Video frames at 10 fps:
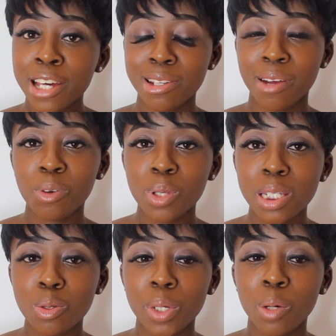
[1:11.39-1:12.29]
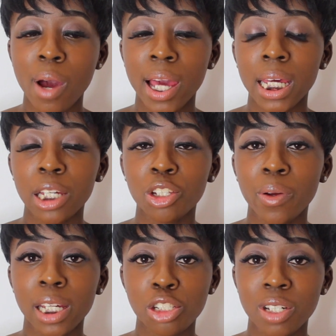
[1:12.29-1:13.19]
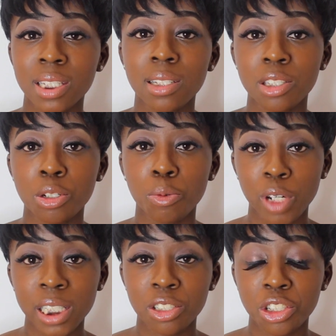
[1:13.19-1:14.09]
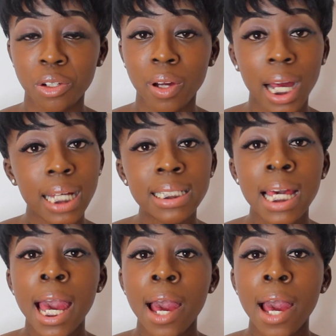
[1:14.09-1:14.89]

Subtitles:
So I thought this would be quite interesting to read it to you guys.